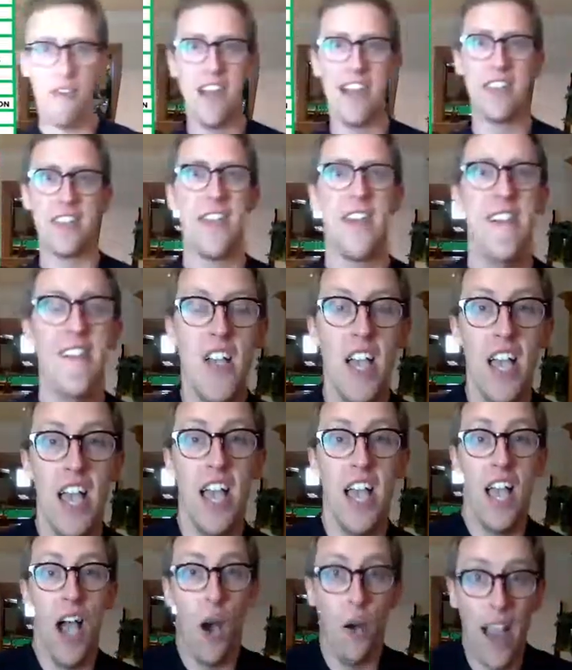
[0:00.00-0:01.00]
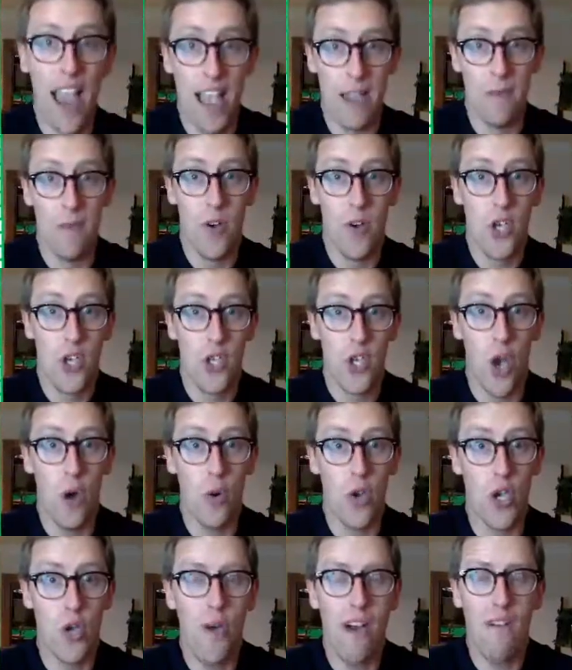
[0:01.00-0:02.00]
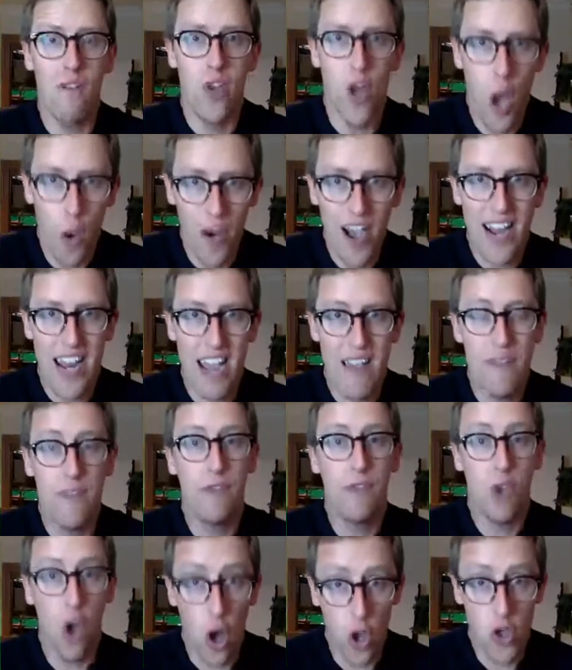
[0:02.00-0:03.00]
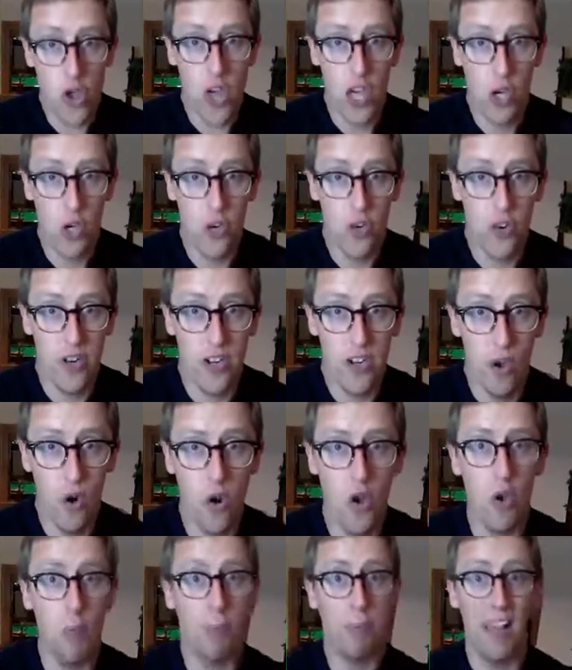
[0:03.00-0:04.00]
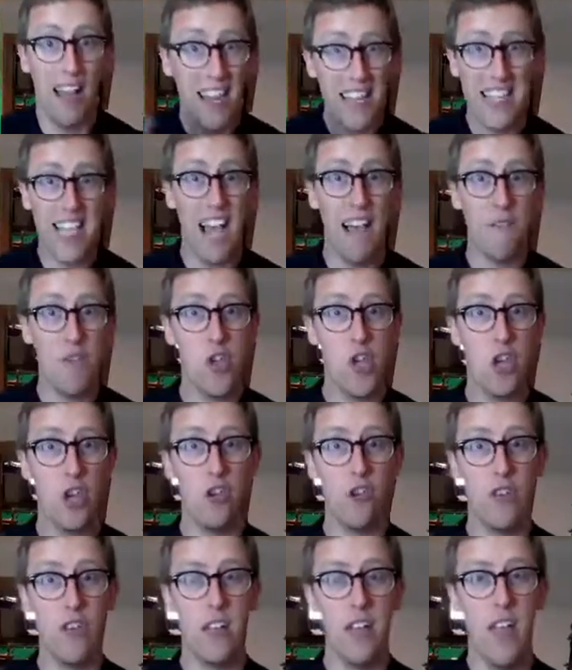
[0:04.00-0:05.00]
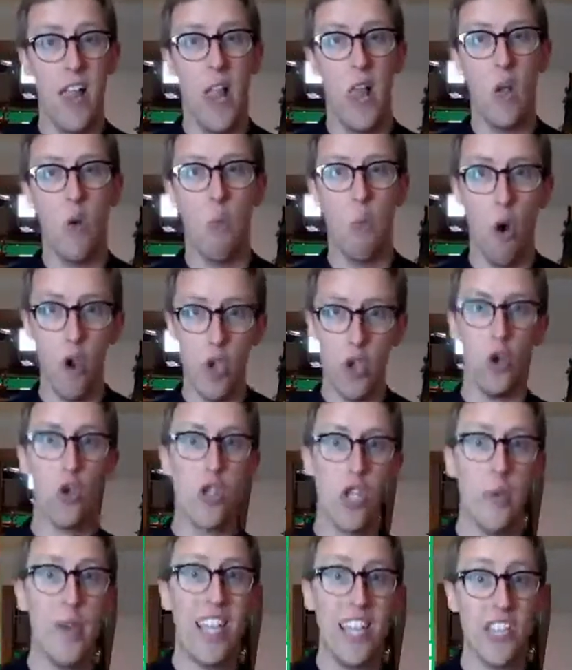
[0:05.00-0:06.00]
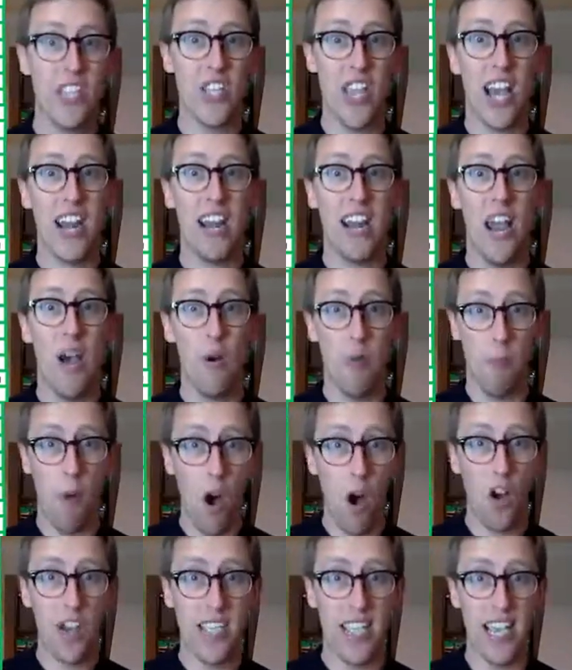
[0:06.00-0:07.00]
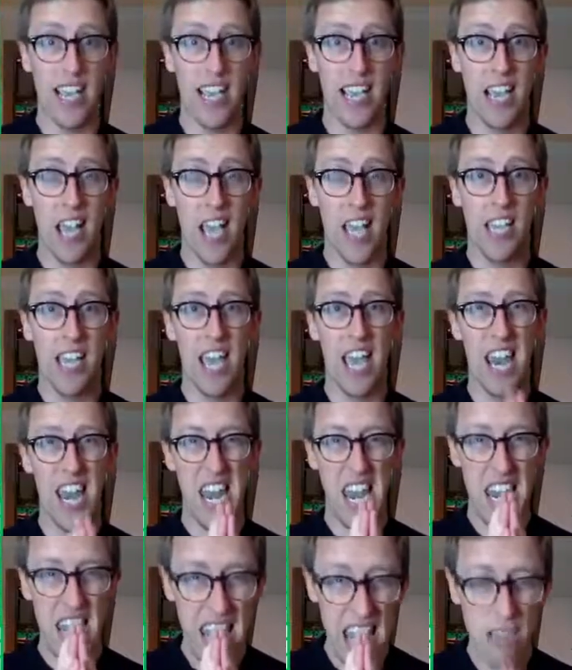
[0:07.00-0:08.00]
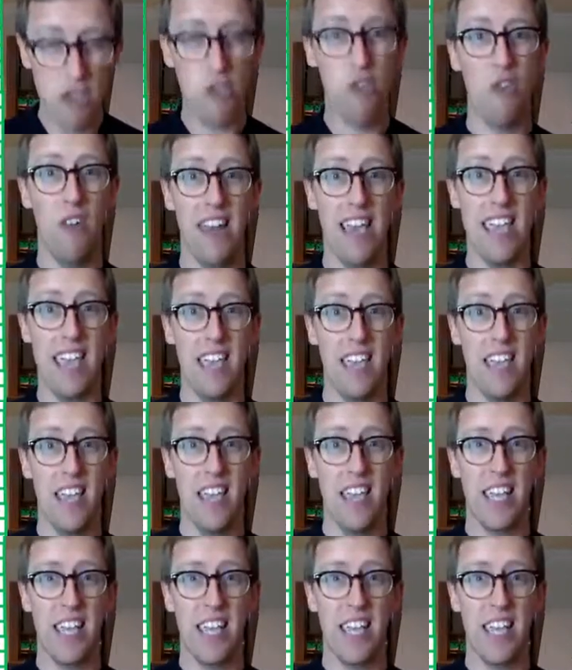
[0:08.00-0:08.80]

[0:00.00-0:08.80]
phrase. Okay, so you have no idea. If you've got children or you're planning to have children, what you're doing inside of network marketing can literally